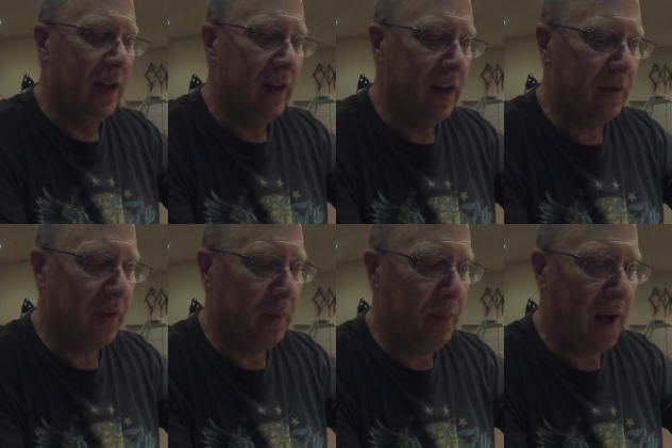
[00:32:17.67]
Now for
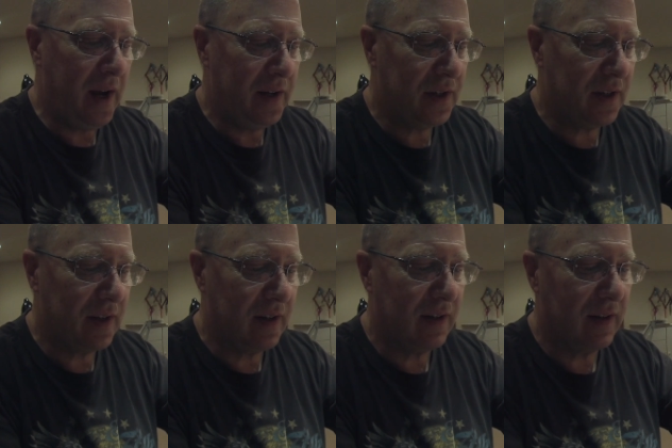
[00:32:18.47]
the base,
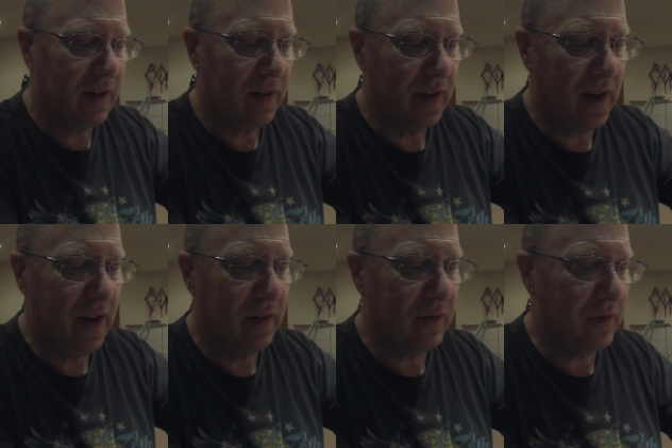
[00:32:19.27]
I
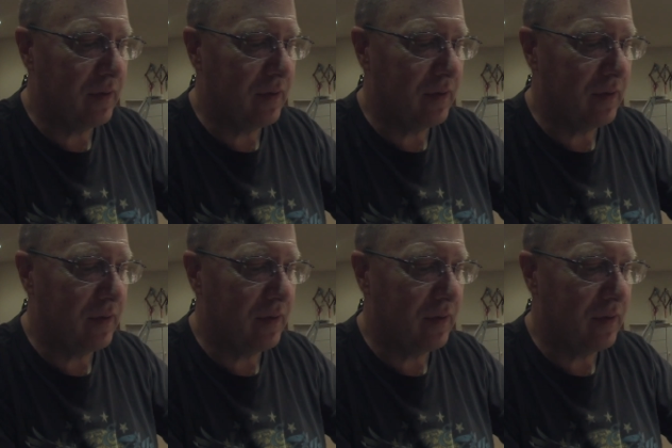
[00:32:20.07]
kind of